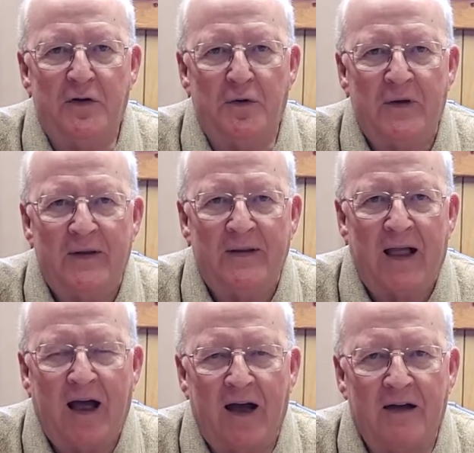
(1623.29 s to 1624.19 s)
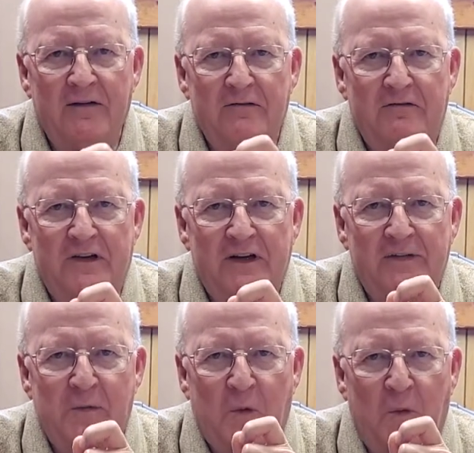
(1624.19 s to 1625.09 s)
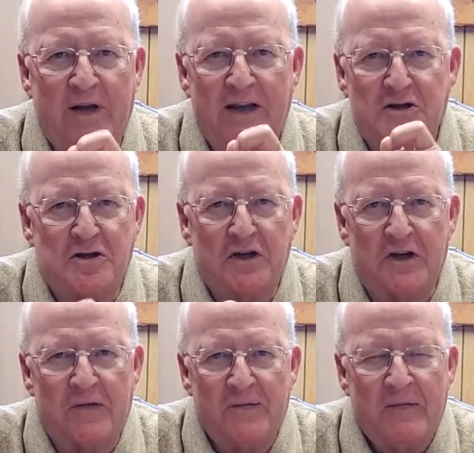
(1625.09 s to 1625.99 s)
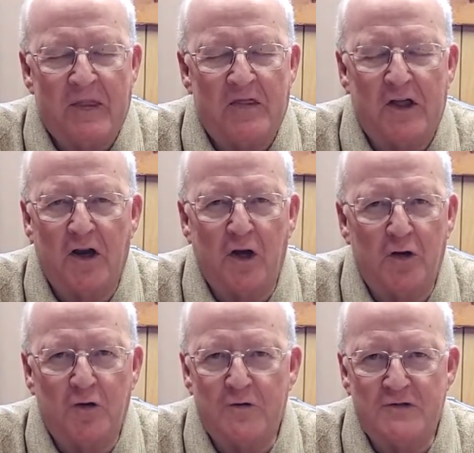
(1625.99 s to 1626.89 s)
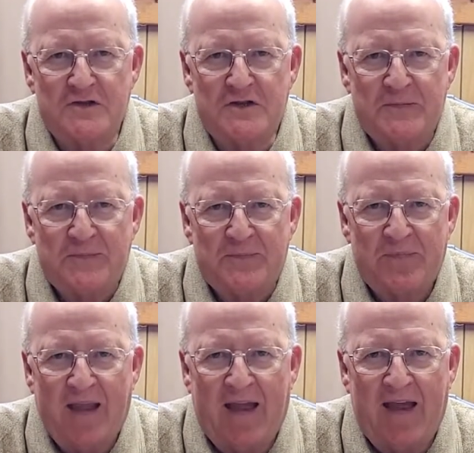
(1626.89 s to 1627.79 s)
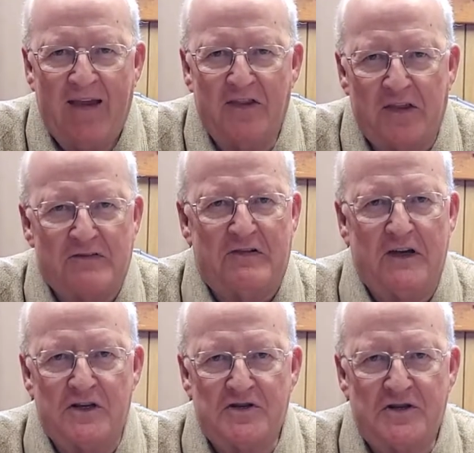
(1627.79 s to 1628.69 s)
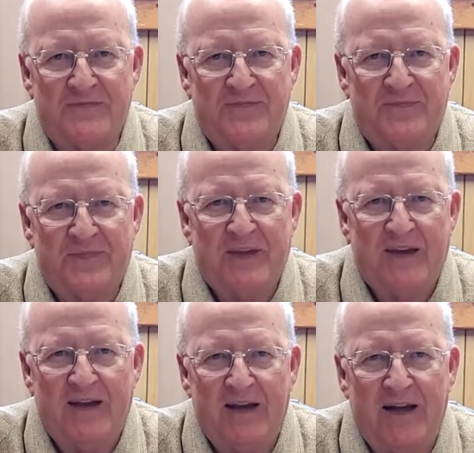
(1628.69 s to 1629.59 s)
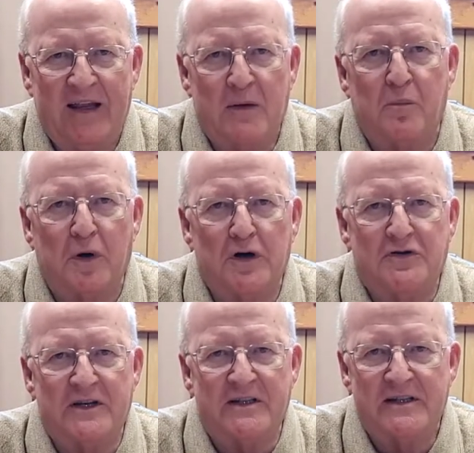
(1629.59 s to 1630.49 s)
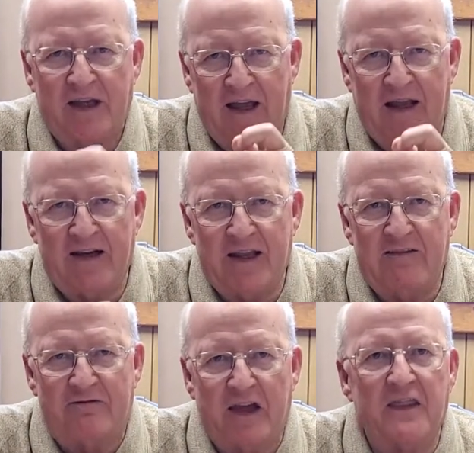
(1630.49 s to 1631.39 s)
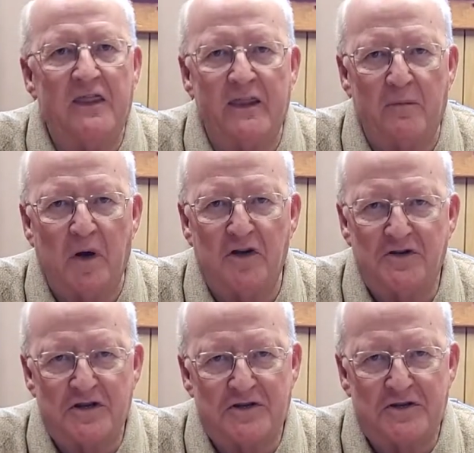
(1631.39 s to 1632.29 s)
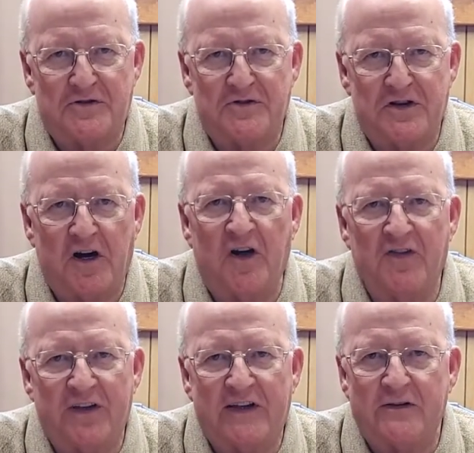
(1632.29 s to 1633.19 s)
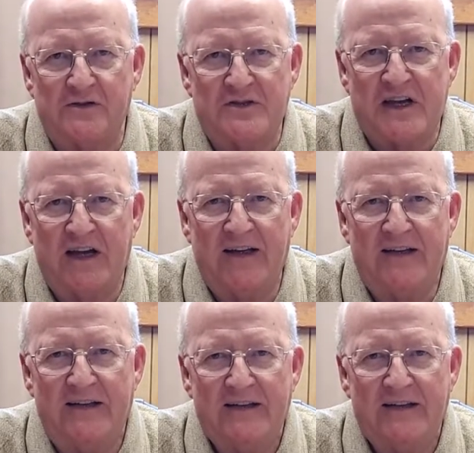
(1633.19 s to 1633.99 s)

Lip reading: you of when he took the loaves and the fish, and he broke it, and he fed the multitude on the hillside.